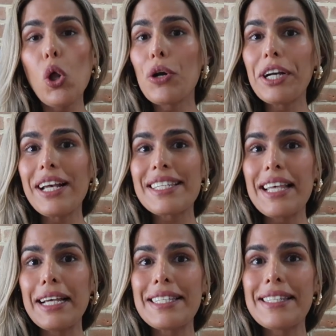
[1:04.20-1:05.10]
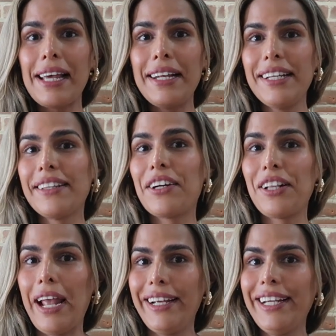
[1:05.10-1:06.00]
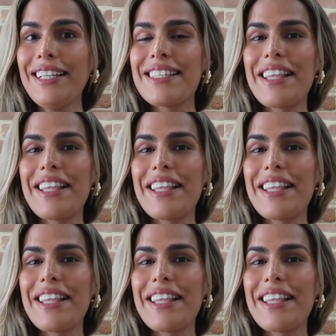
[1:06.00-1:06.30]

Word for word: longer a size 10 in their leggings.